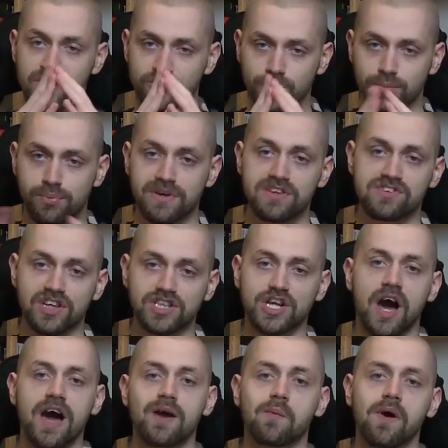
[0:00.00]
you breathe such a
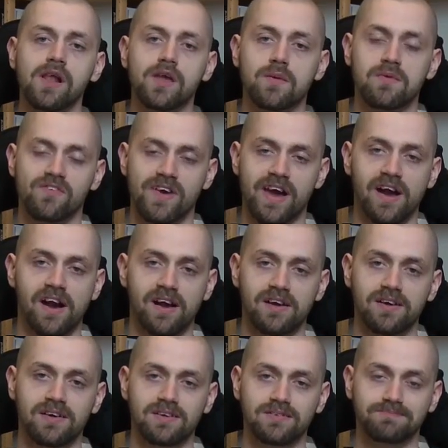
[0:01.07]
high volume of air.